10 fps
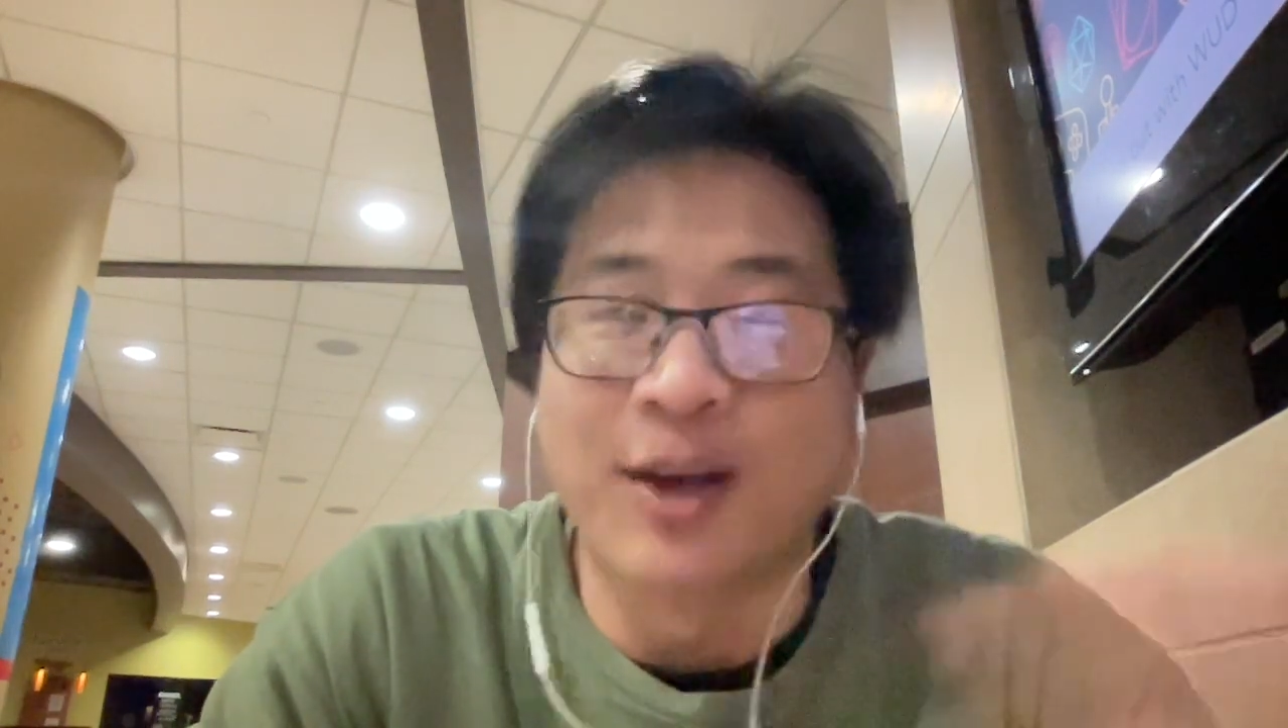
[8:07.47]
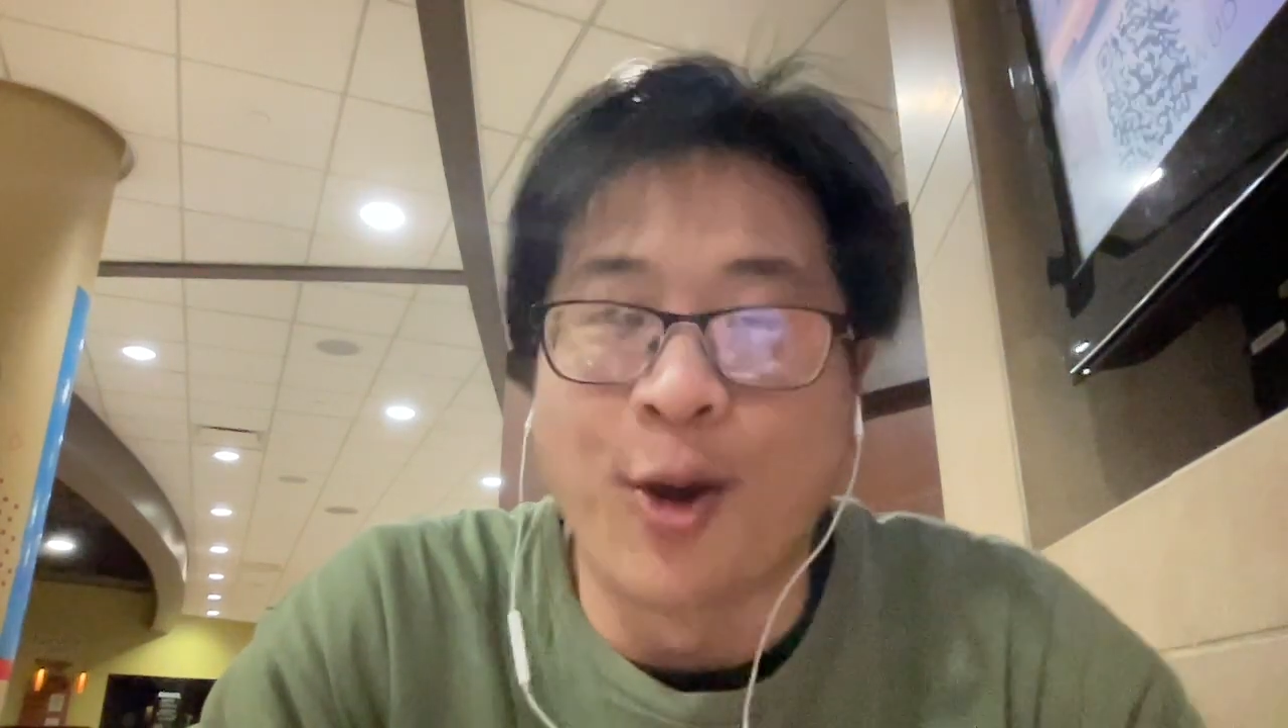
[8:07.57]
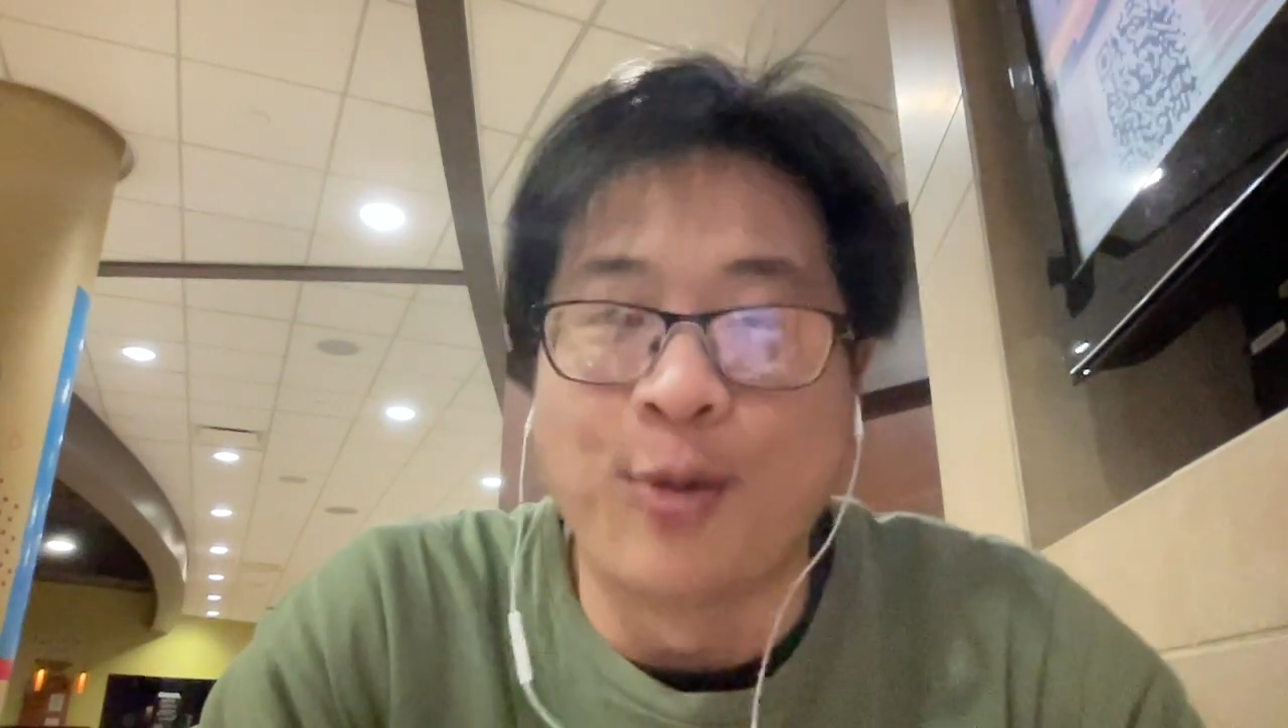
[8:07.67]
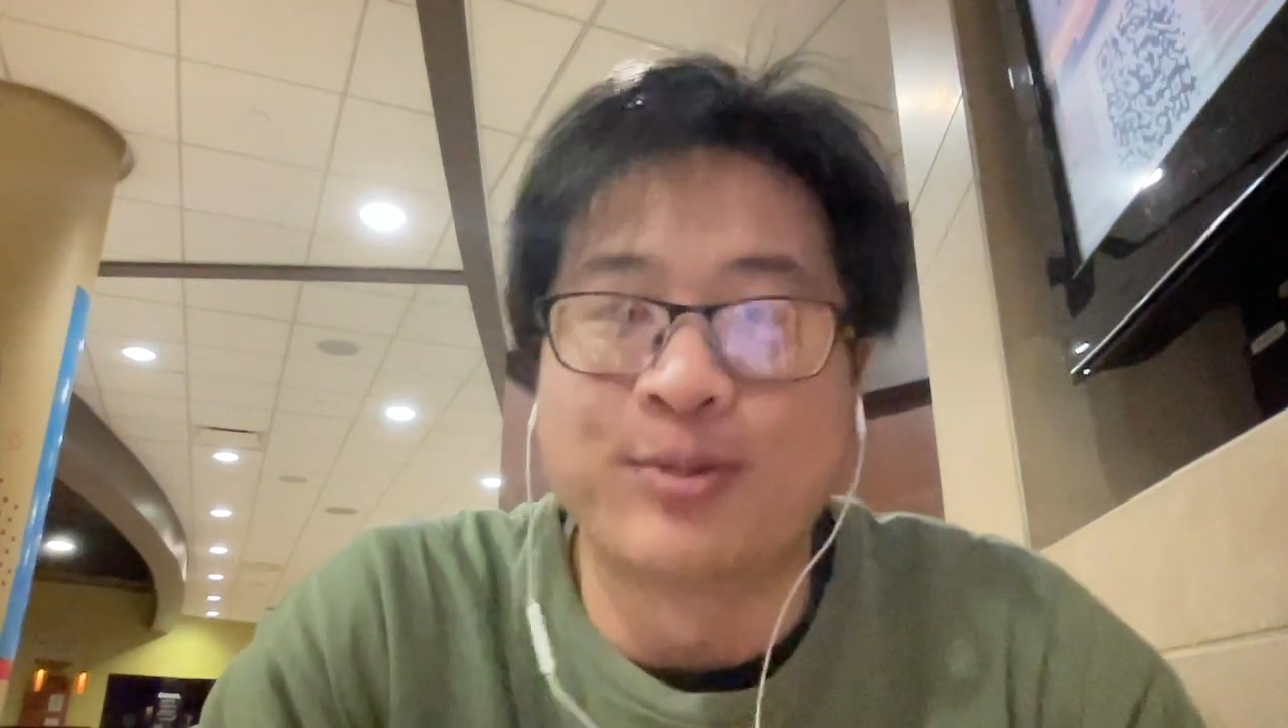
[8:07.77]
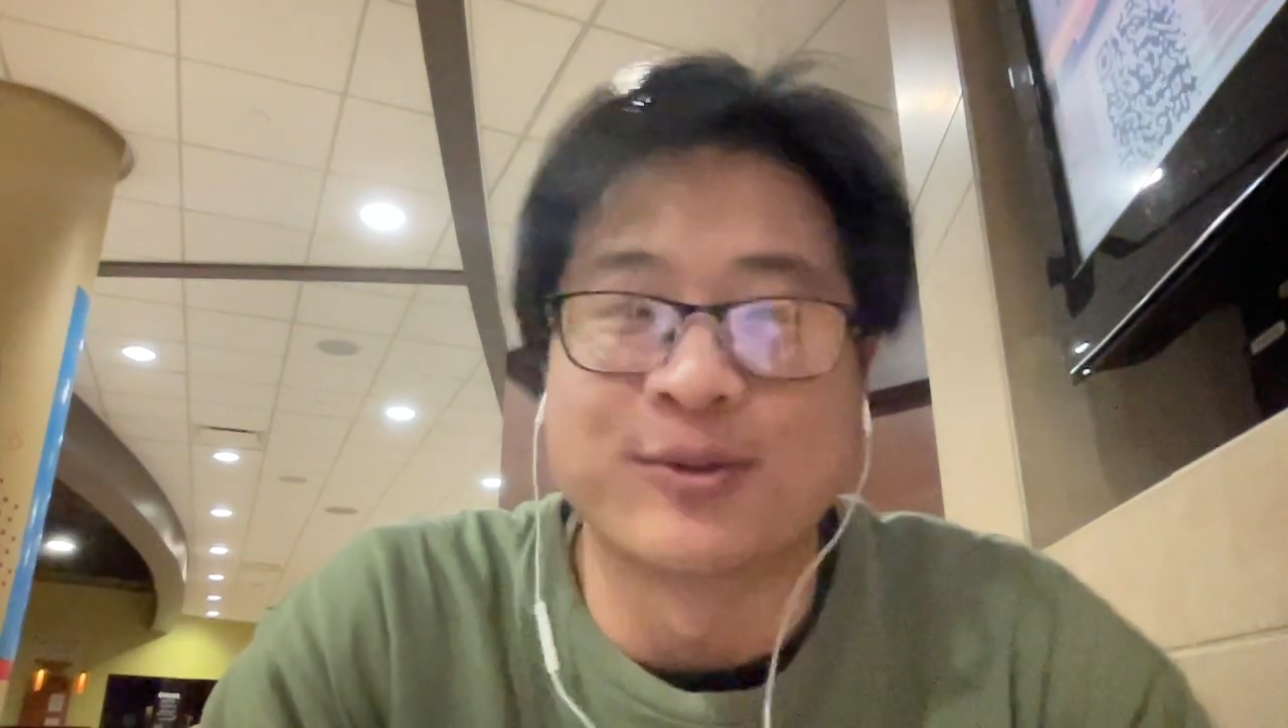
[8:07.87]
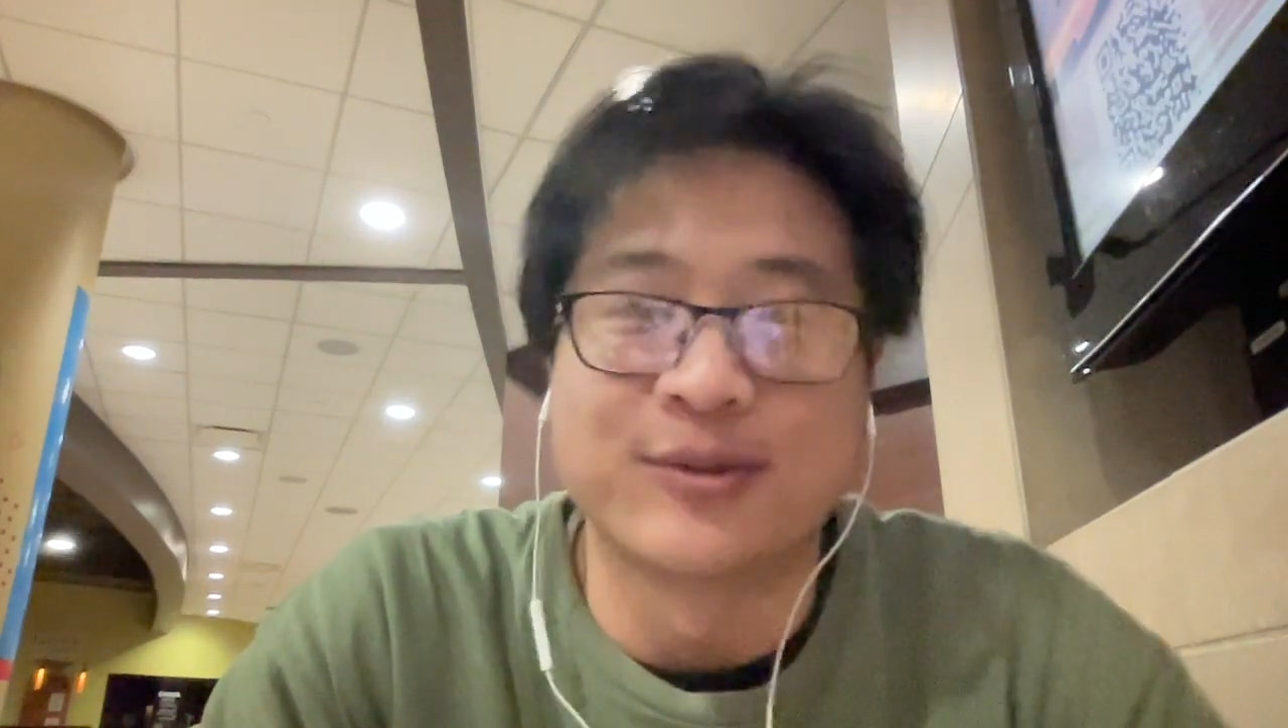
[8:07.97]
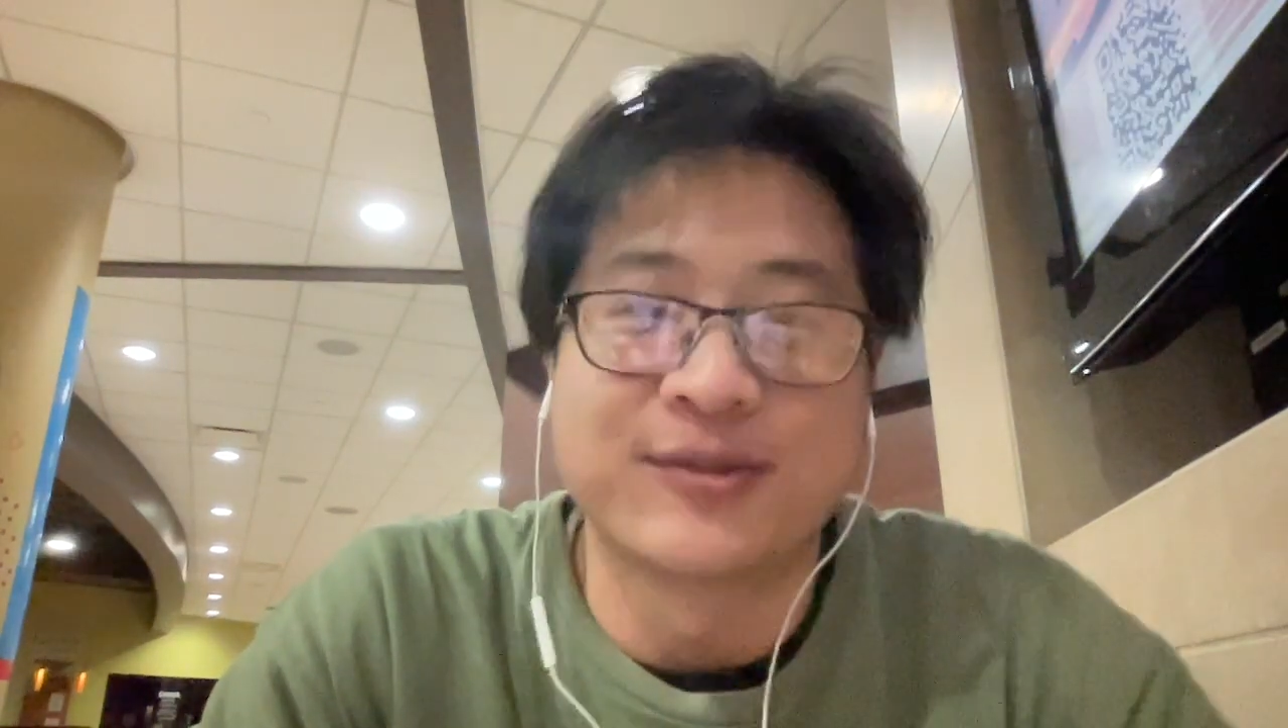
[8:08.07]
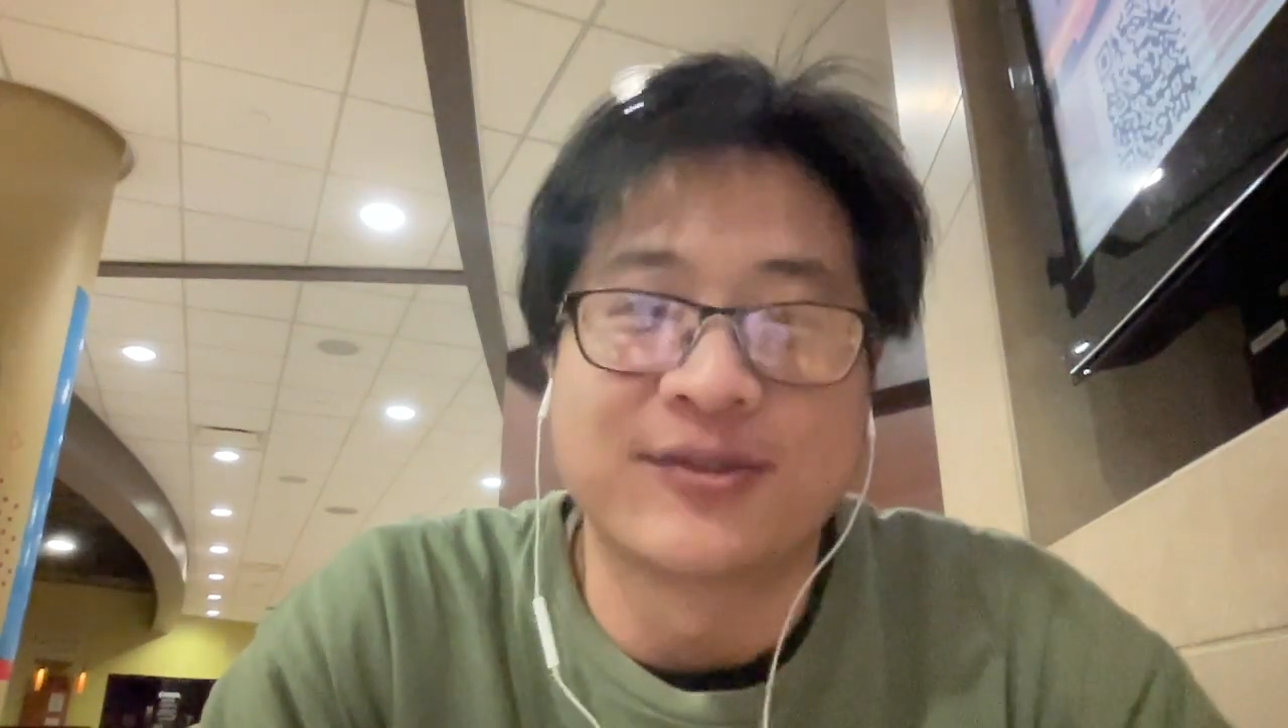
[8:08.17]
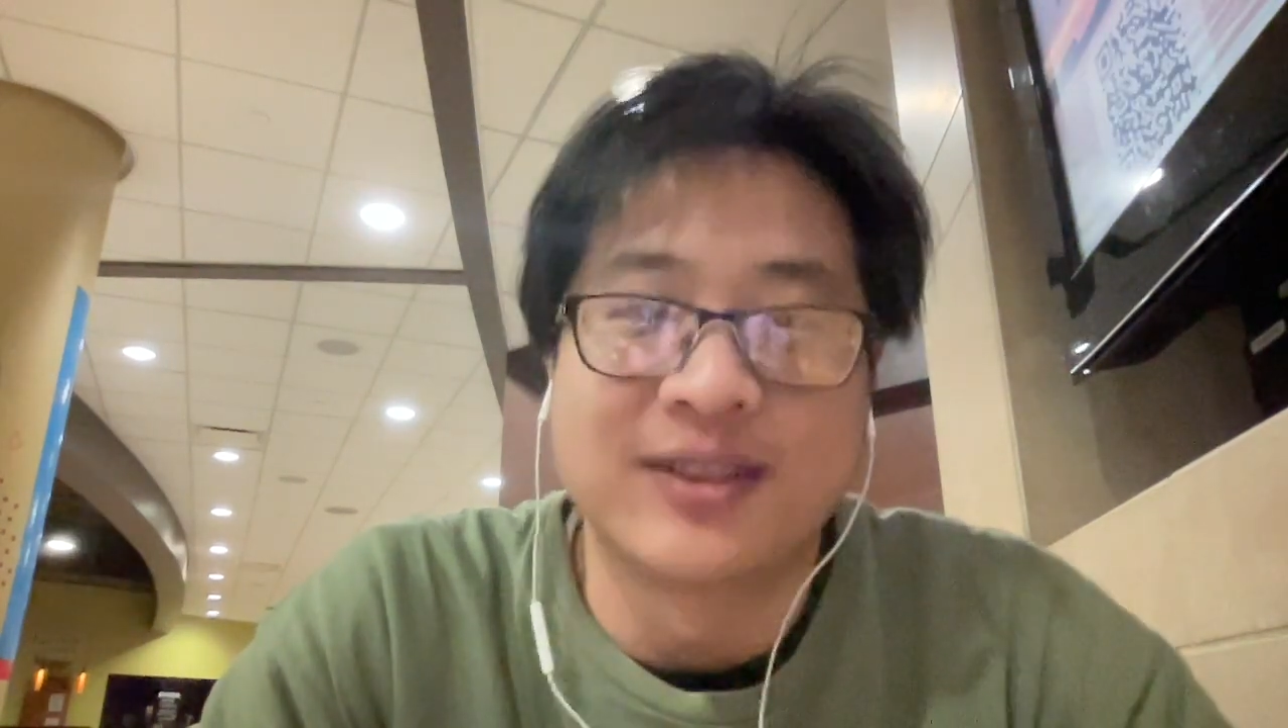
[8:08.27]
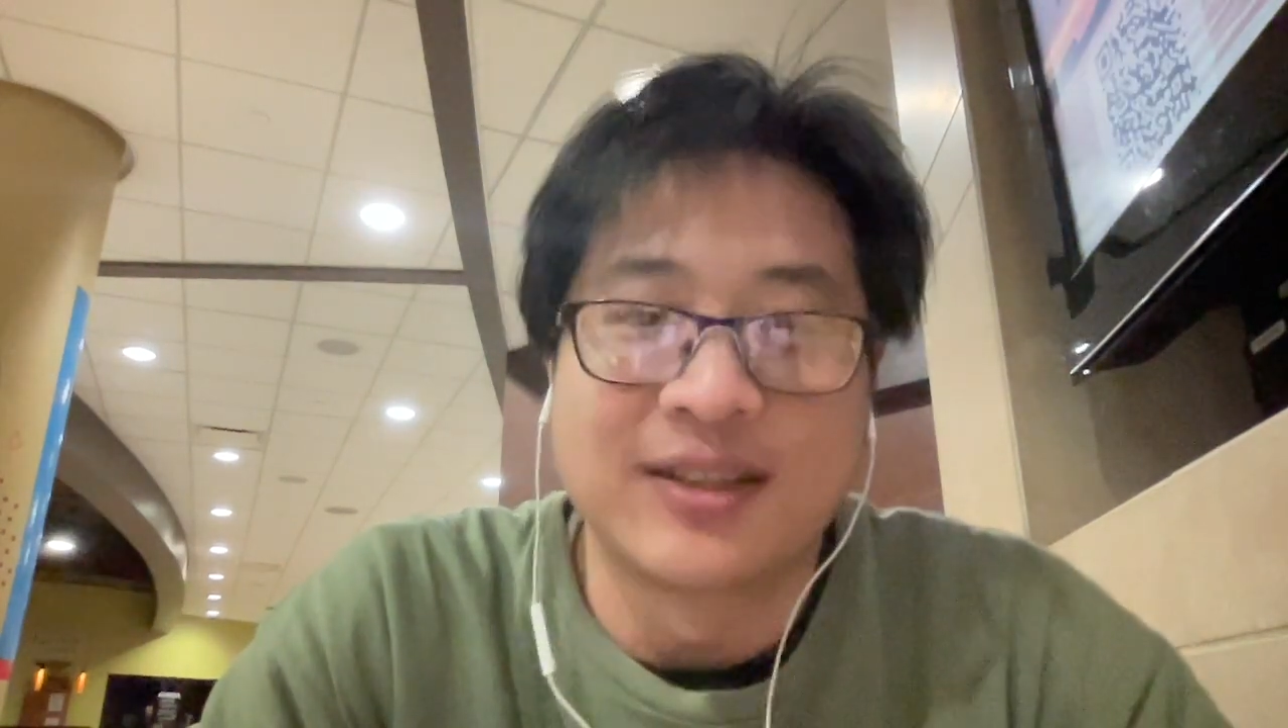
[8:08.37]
the whole proof.